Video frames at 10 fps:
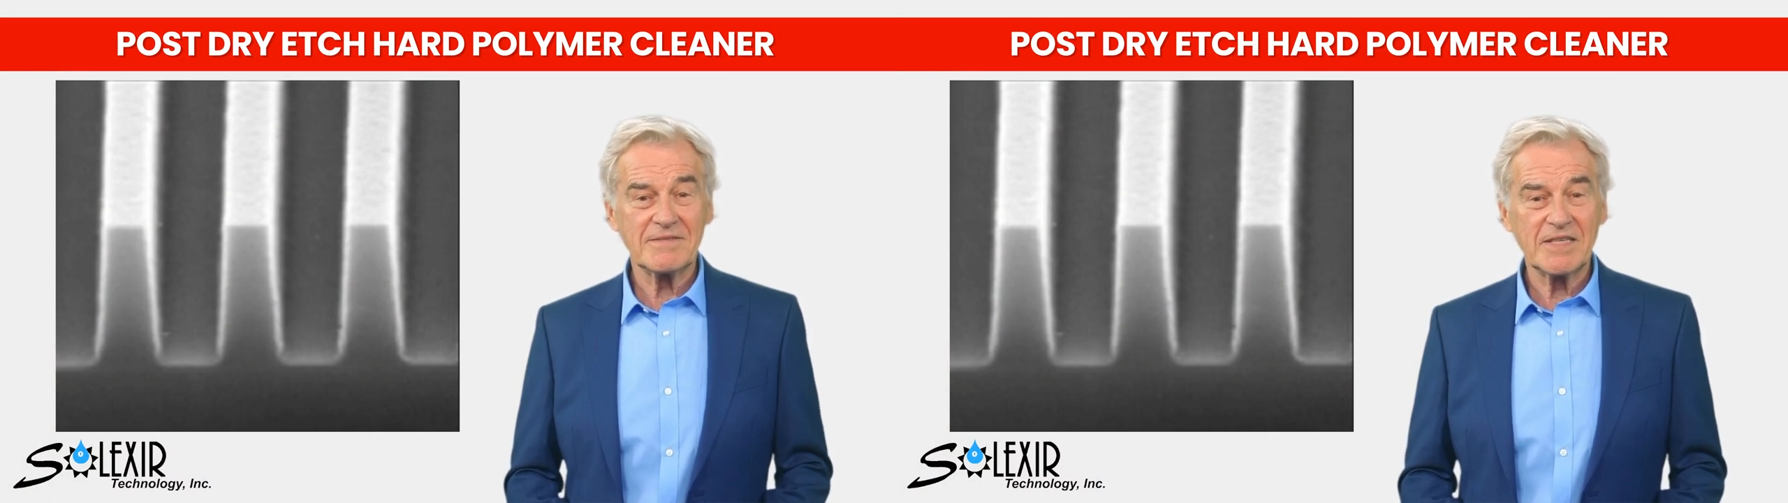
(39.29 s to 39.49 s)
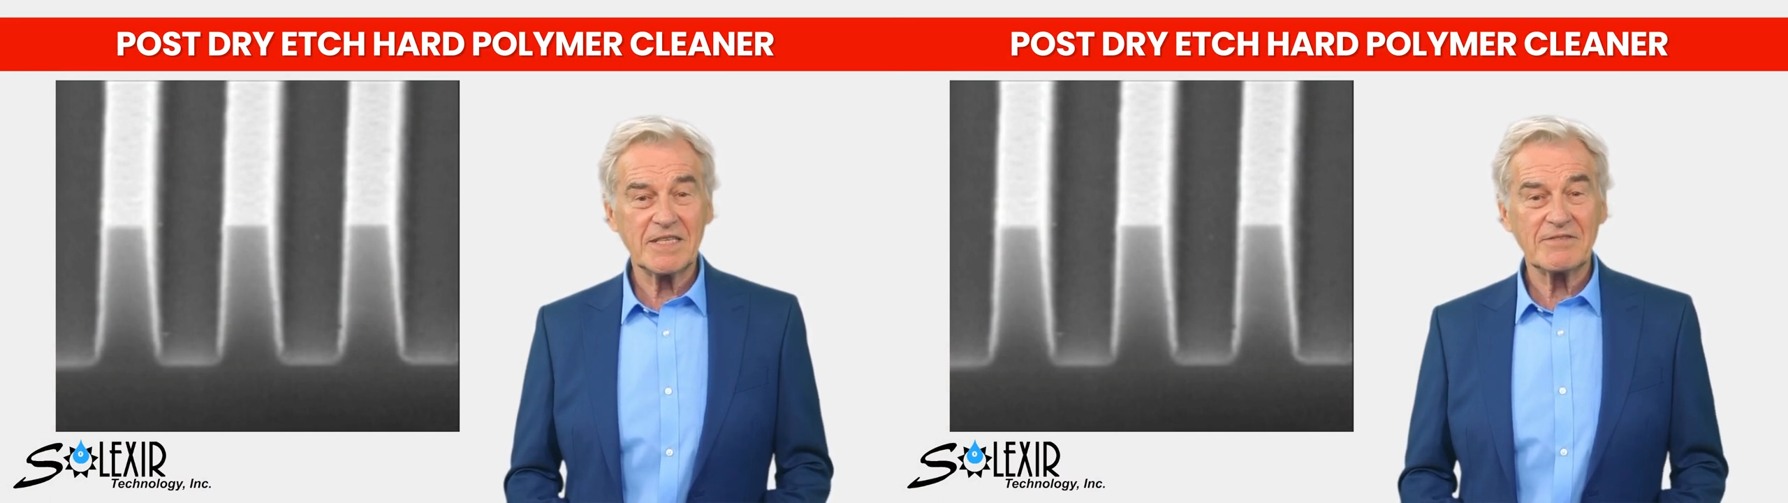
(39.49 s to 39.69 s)

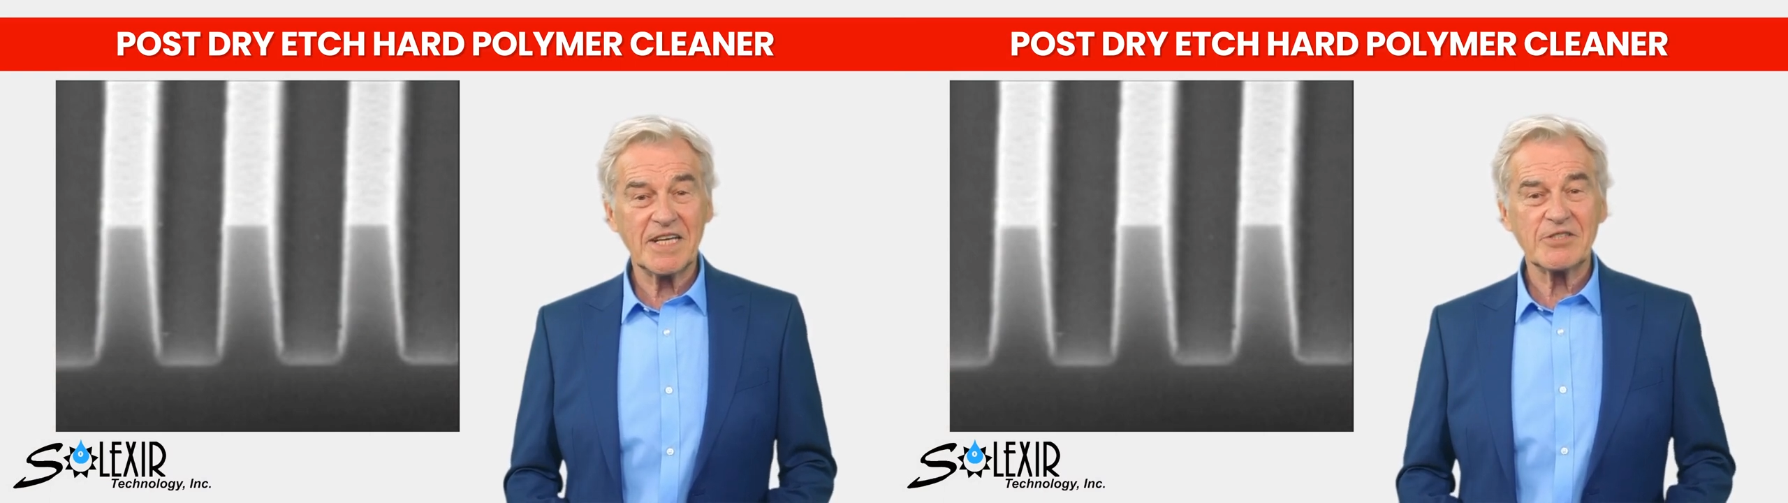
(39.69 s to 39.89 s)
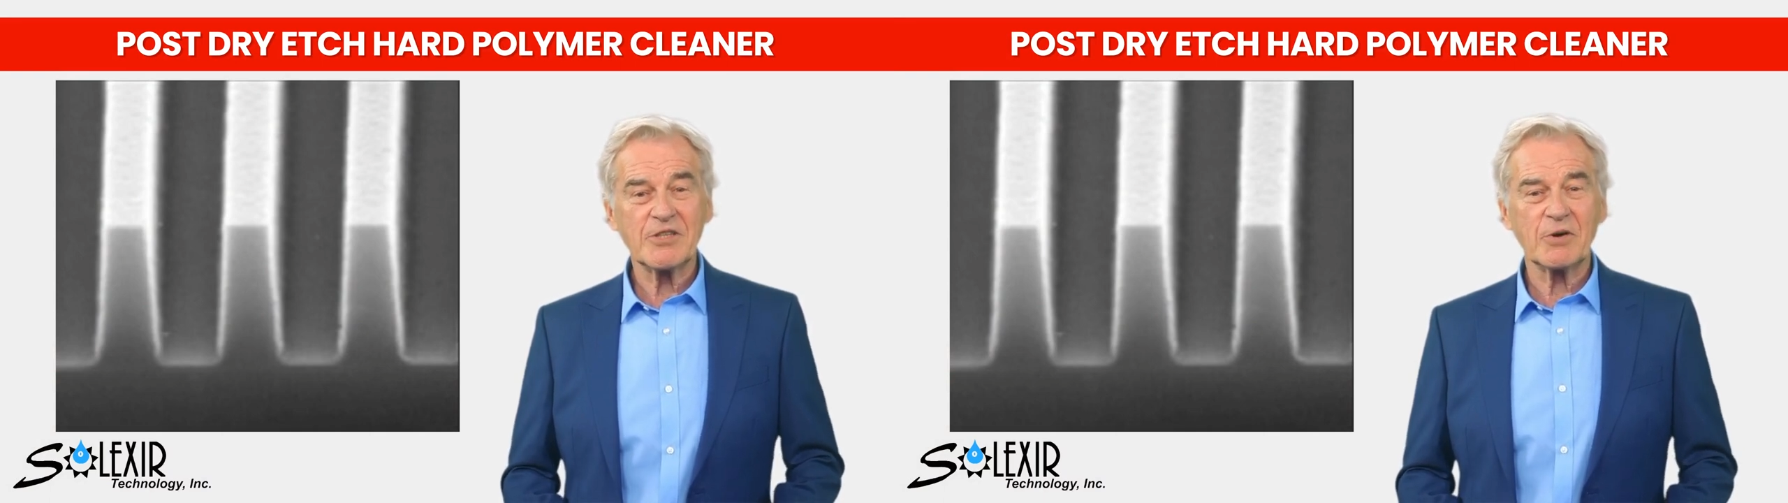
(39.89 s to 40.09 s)
the
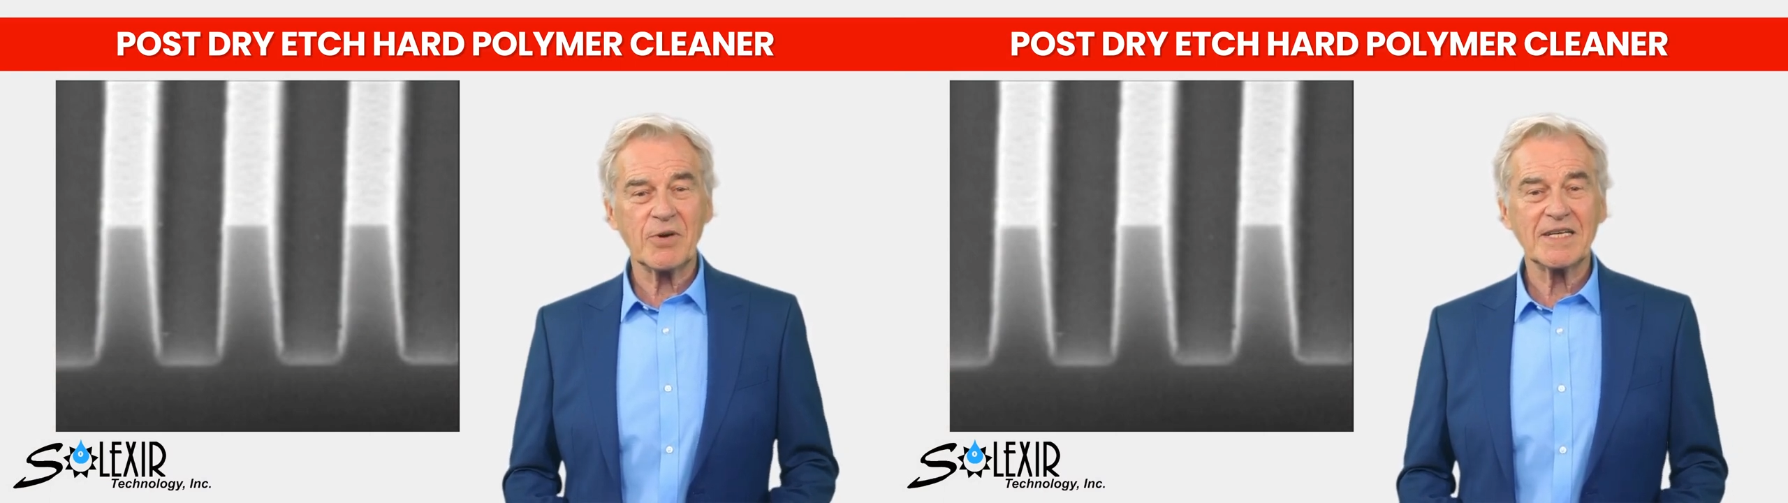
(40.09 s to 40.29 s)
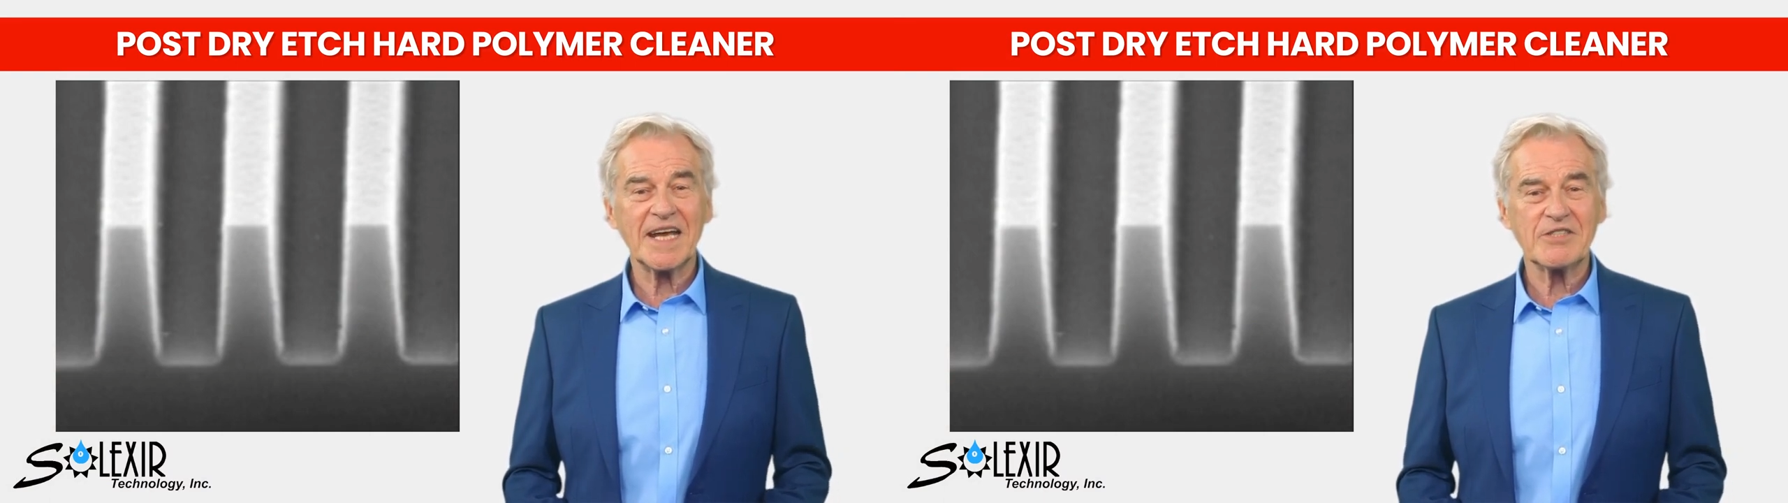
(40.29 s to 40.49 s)
conventional
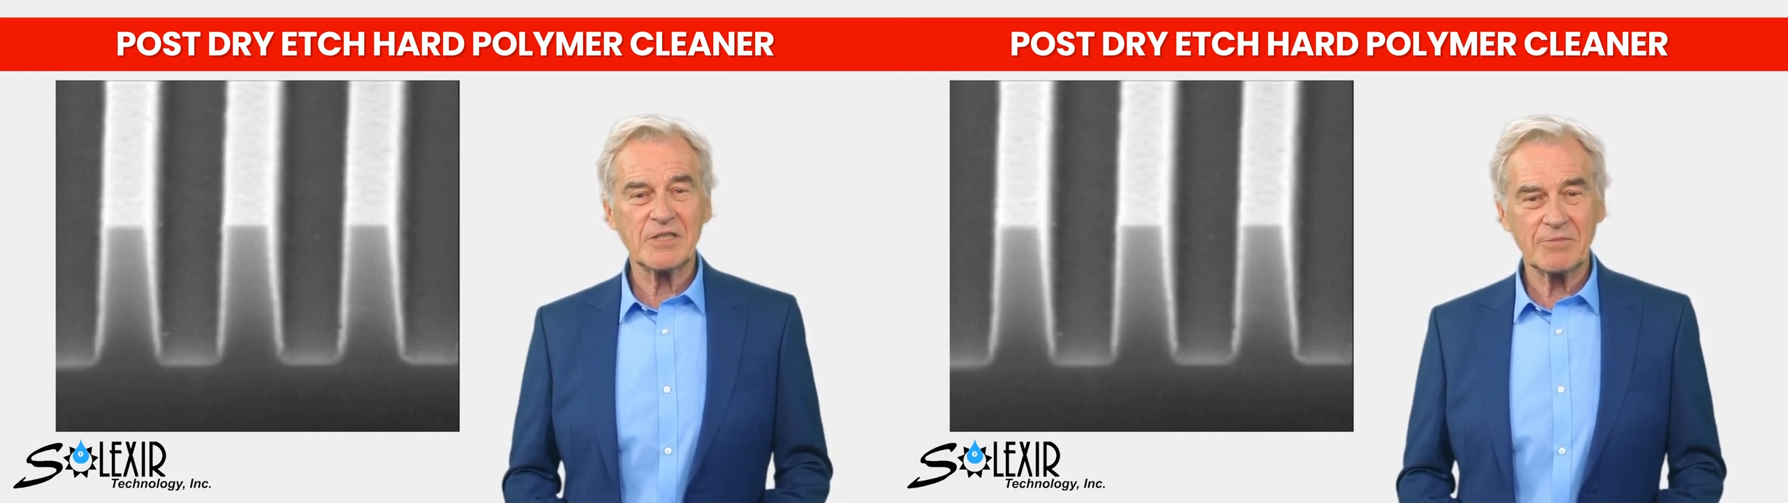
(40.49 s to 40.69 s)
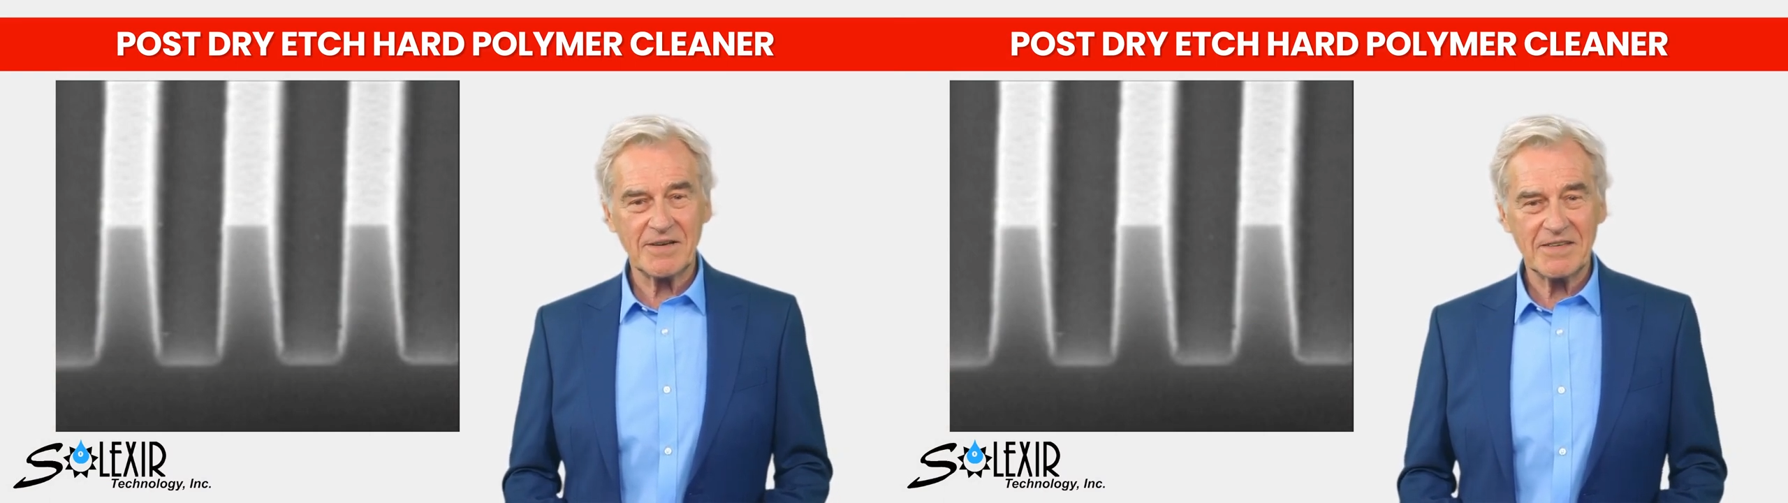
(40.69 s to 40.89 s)
wet
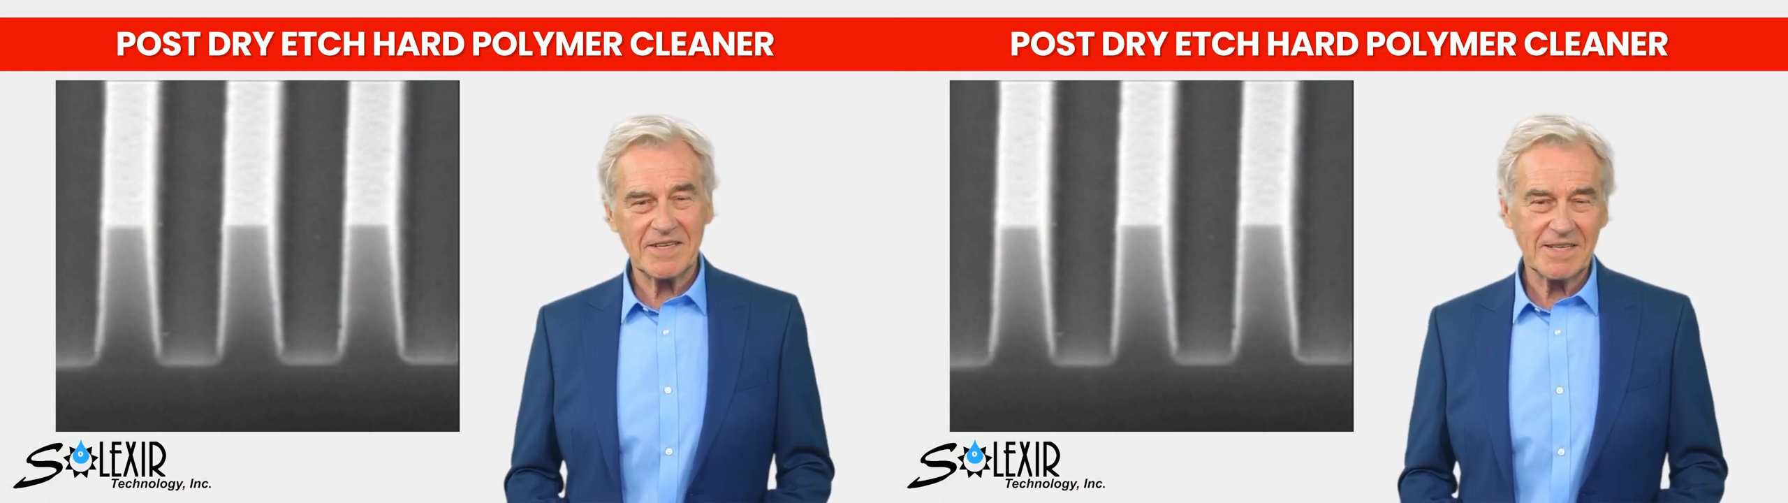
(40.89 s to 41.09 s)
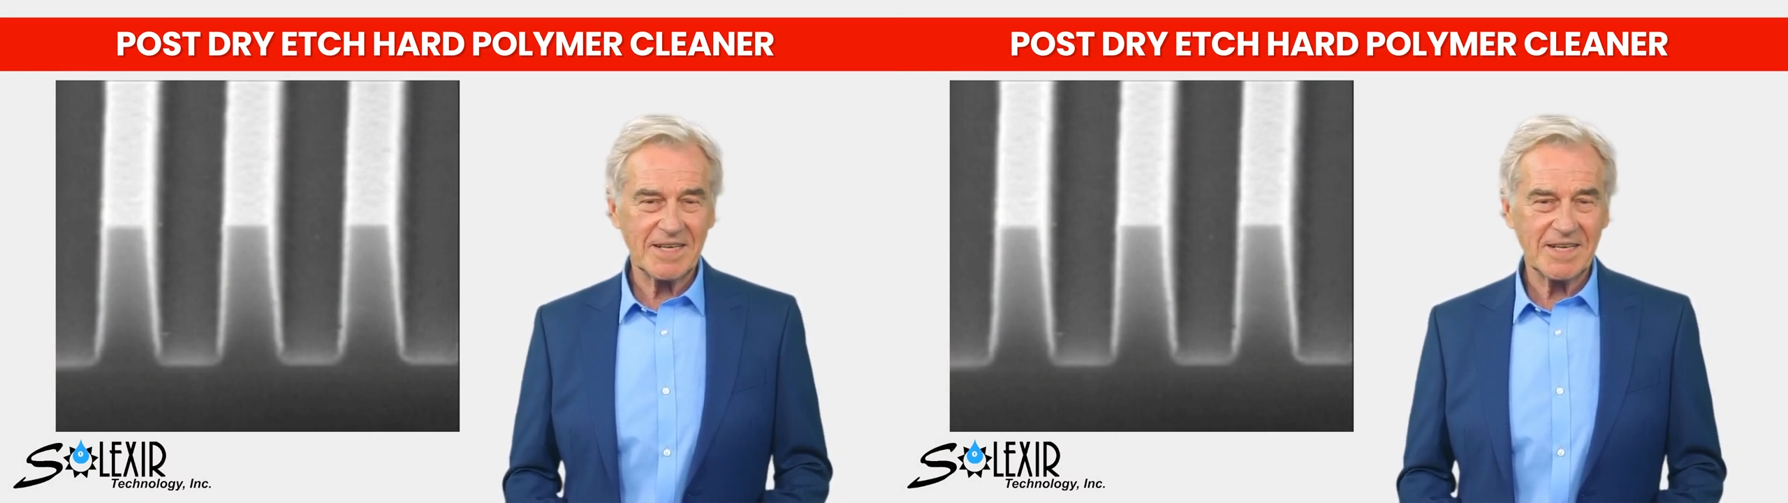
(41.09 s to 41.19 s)
etching method